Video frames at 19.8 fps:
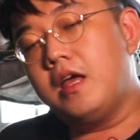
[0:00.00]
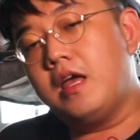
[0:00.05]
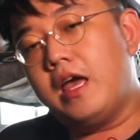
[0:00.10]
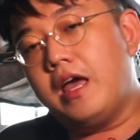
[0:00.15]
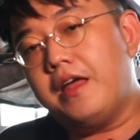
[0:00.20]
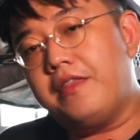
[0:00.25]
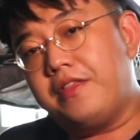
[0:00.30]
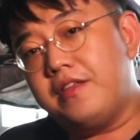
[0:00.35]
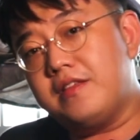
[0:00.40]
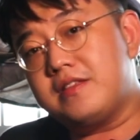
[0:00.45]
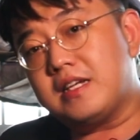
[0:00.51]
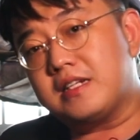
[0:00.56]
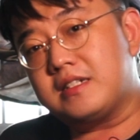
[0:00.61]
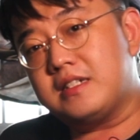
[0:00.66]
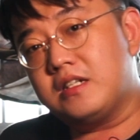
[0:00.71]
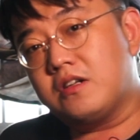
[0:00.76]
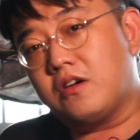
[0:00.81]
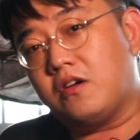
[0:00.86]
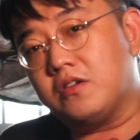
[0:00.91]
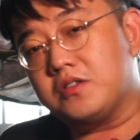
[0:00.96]
and this
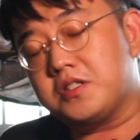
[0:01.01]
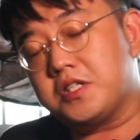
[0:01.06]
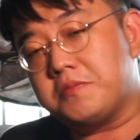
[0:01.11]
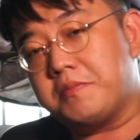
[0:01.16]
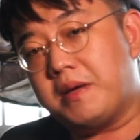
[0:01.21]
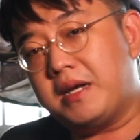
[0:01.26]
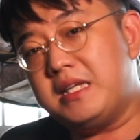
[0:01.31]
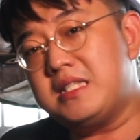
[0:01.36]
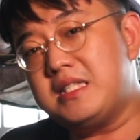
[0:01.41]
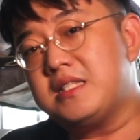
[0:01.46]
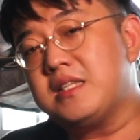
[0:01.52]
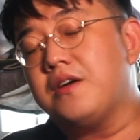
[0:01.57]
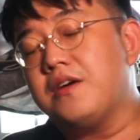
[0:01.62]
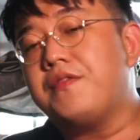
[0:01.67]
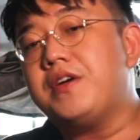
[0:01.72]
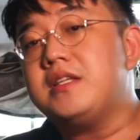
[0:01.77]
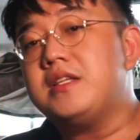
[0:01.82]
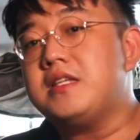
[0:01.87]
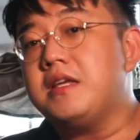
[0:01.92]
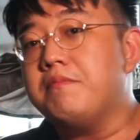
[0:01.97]
actually causes many
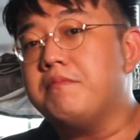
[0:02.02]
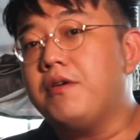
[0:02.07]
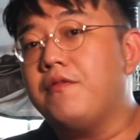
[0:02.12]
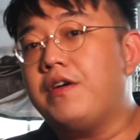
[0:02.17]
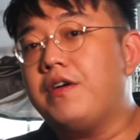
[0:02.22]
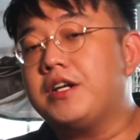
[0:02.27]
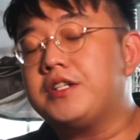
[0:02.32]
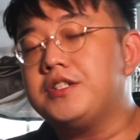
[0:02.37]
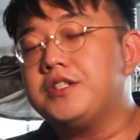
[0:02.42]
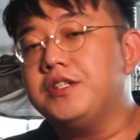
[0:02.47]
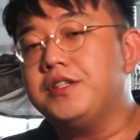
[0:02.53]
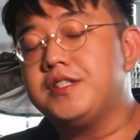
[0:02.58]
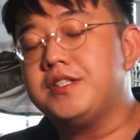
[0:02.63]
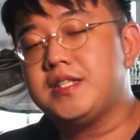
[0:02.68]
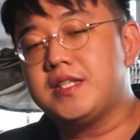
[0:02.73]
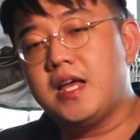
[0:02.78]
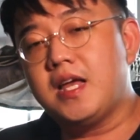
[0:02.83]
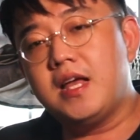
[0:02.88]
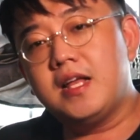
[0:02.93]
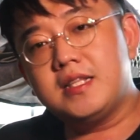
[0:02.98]
surface
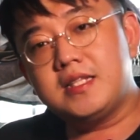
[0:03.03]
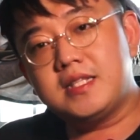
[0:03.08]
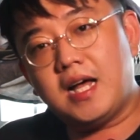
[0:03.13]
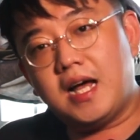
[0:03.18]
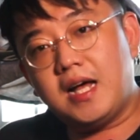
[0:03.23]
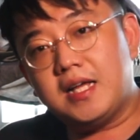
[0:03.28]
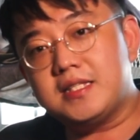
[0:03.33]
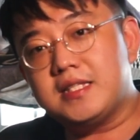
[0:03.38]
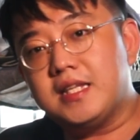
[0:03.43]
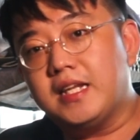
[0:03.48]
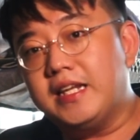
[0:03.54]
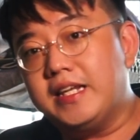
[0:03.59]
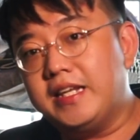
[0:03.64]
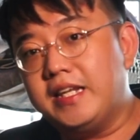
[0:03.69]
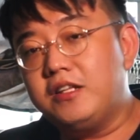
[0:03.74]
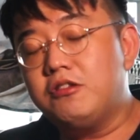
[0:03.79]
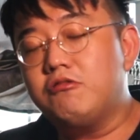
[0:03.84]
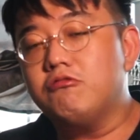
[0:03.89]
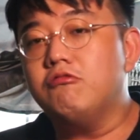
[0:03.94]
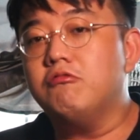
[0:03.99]
imperfections, thus
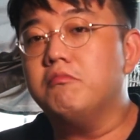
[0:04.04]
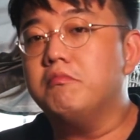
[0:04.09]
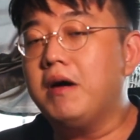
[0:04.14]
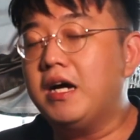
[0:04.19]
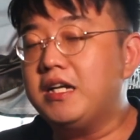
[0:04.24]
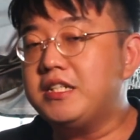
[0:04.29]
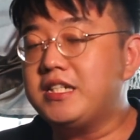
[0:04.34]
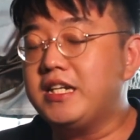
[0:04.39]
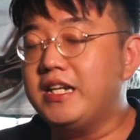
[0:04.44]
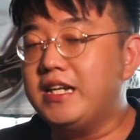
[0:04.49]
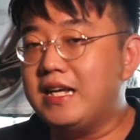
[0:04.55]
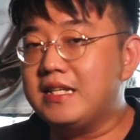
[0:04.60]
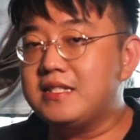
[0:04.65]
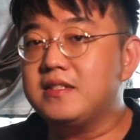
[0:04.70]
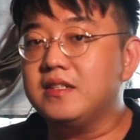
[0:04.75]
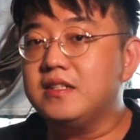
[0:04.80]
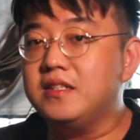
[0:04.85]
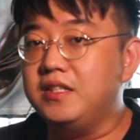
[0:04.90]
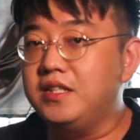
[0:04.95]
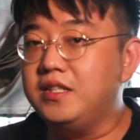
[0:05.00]
leading to much
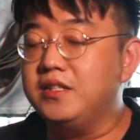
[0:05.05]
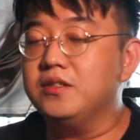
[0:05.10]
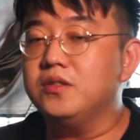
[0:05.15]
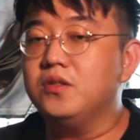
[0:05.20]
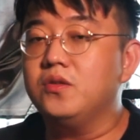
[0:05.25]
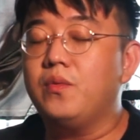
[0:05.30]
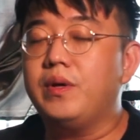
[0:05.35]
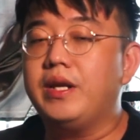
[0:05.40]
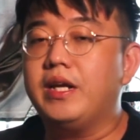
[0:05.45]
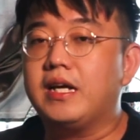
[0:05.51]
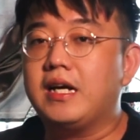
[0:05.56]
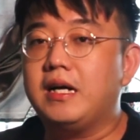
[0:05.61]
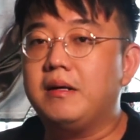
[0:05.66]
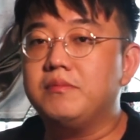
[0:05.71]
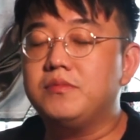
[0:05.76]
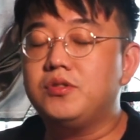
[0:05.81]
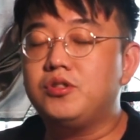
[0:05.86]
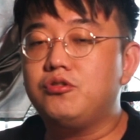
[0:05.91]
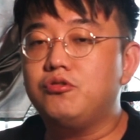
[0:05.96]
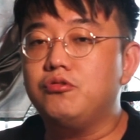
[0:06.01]
lesser yield when it
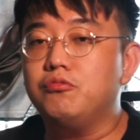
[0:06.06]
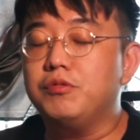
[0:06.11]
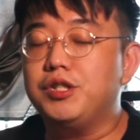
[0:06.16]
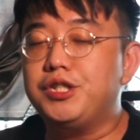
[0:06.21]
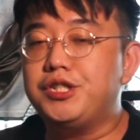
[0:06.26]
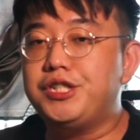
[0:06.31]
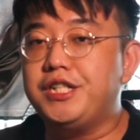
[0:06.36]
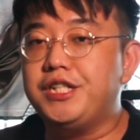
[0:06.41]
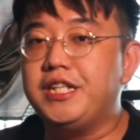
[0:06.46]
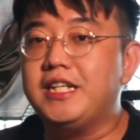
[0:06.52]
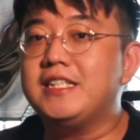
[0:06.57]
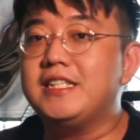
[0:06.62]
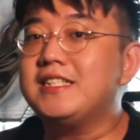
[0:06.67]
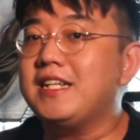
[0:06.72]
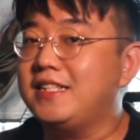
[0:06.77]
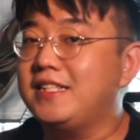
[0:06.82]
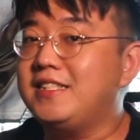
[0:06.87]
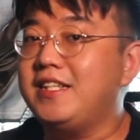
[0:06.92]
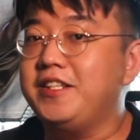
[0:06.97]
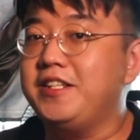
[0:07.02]
comes to machining
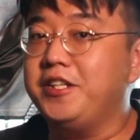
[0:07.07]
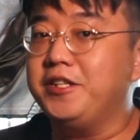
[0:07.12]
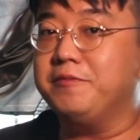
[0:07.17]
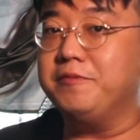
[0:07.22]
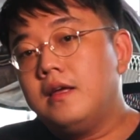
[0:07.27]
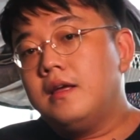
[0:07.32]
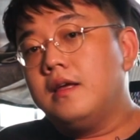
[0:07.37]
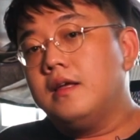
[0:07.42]
titanium.